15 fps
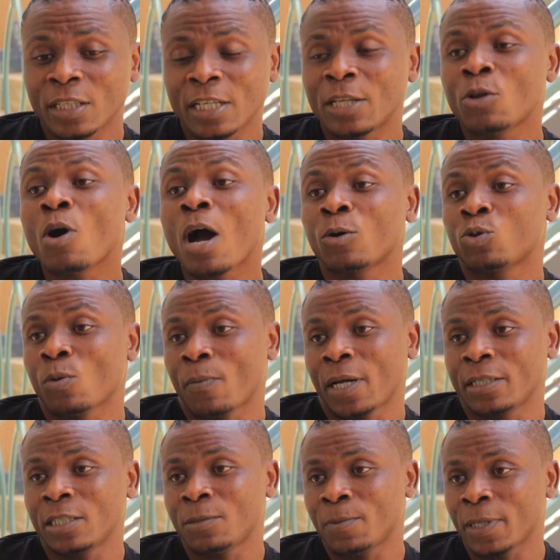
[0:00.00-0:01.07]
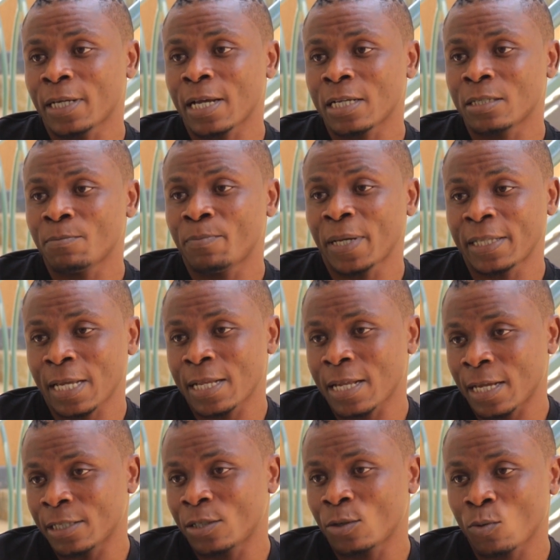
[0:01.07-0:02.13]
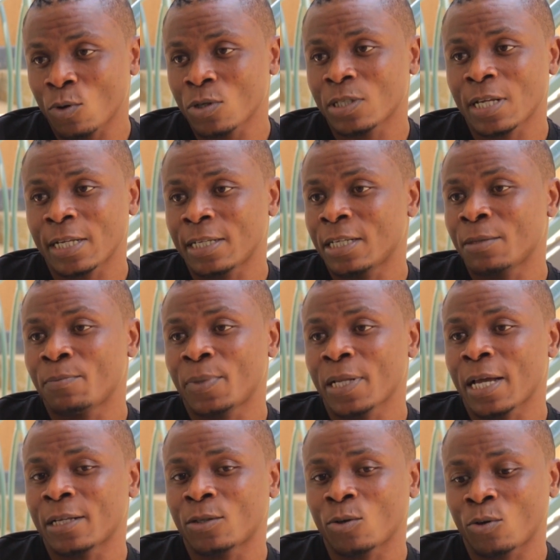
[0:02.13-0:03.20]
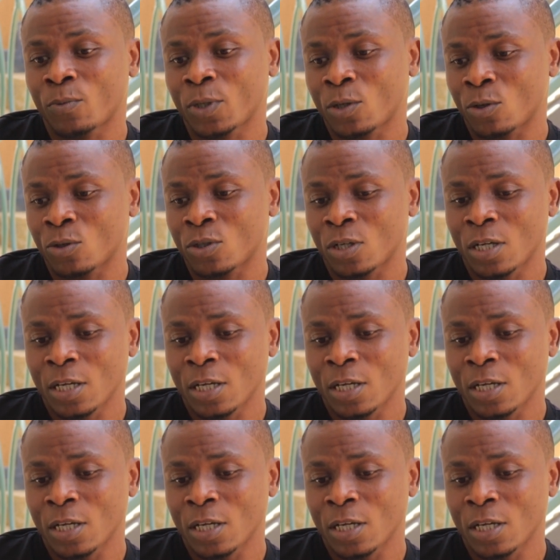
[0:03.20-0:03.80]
they know how to manage players better than the ones that didn't play at all because